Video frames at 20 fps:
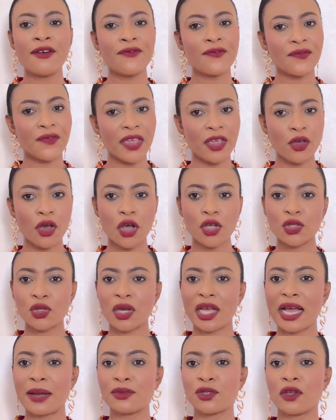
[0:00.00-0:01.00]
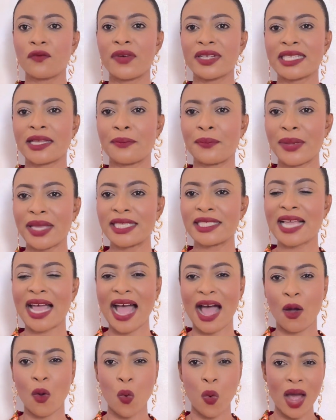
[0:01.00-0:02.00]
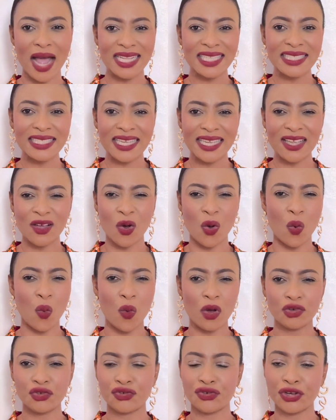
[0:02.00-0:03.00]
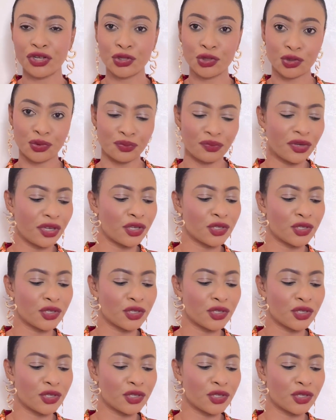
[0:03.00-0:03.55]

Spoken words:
Fig also comes off as a bit aquatic or watery to me.